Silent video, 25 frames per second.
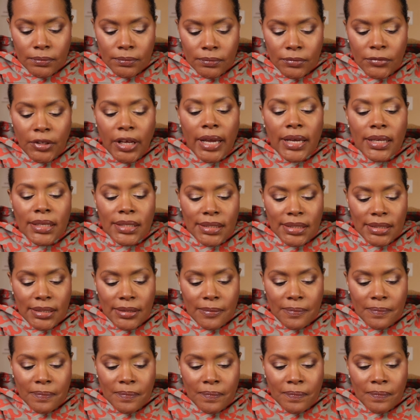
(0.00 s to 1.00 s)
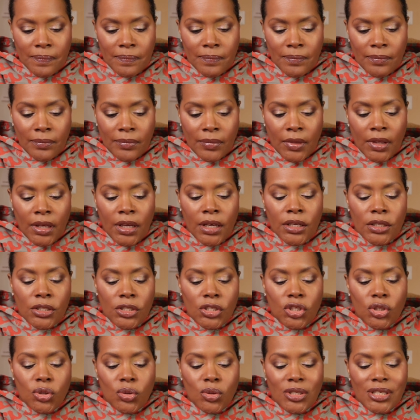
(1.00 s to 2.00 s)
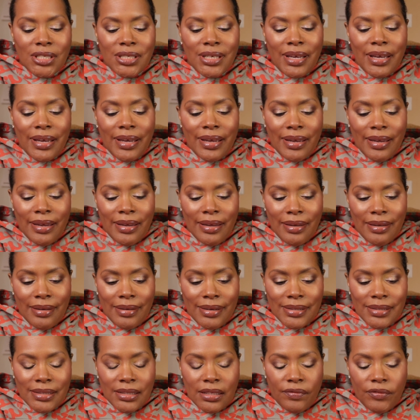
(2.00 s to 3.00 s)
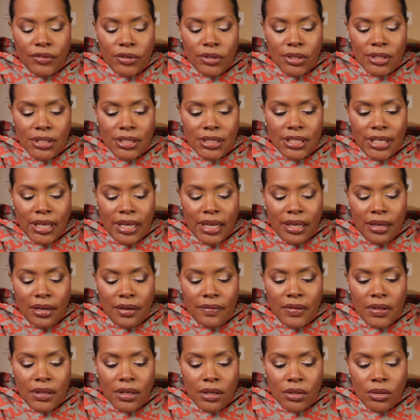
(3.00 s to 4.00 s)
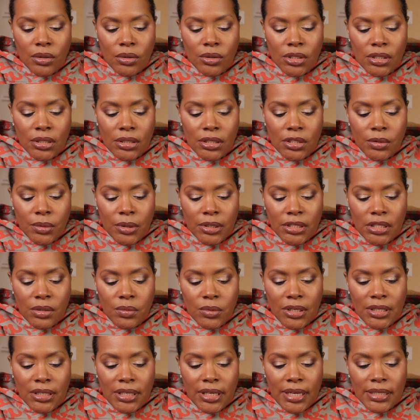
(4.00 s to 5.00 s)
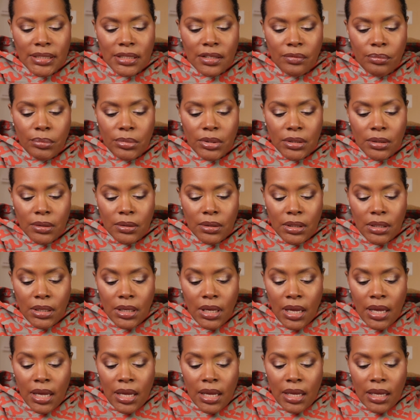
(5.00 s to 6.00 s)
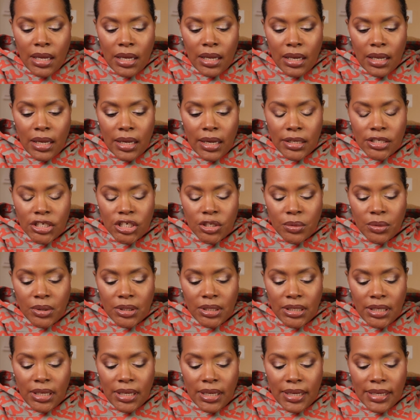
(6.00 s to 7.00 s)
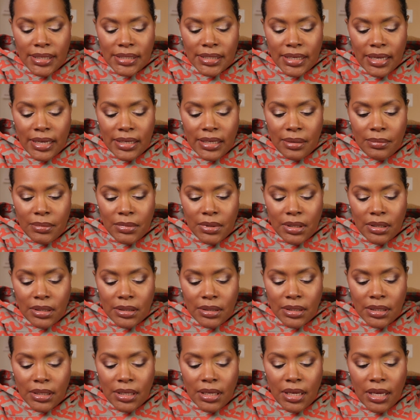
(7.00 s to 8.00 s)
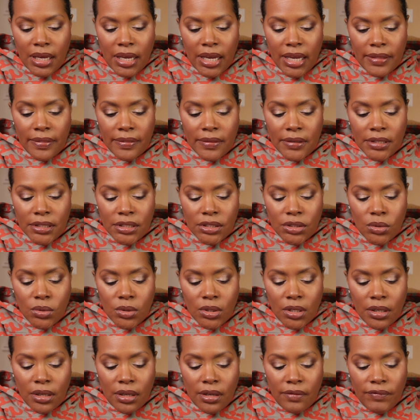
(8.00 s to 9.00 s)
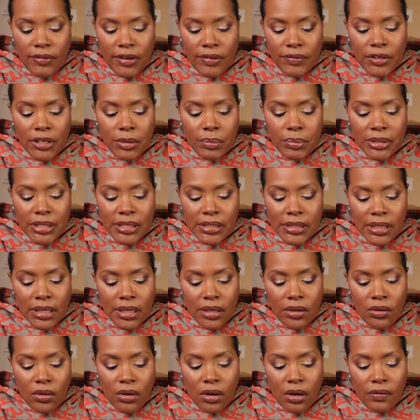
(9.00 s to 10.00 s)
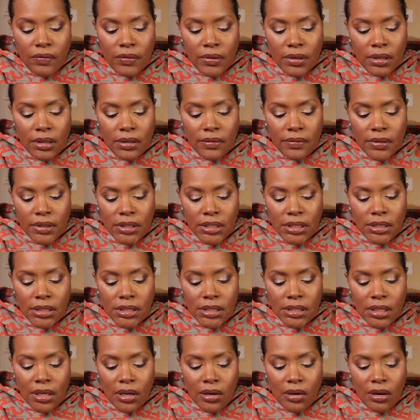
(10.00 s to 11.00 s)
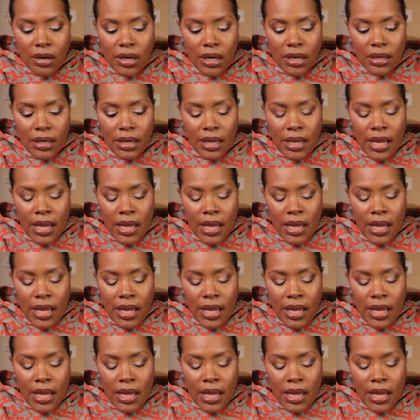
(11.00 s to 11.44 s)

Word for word: Yes. Today is the first day of the Ulta 21 Days of Beauty. And actually, as I am looking at this, you can get 50% off of the Tarte